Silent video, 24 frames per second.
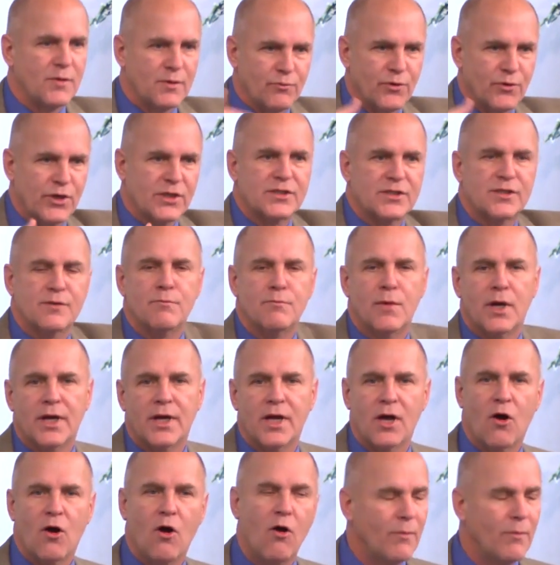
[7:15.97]
and bring some
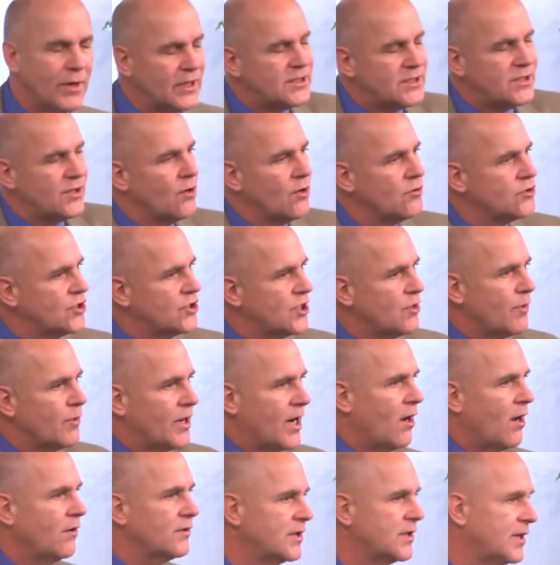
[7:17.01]
money home, and so she
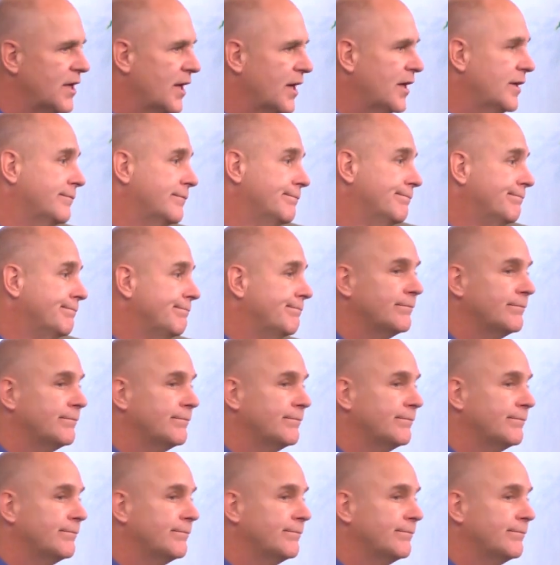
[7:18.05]
went out and did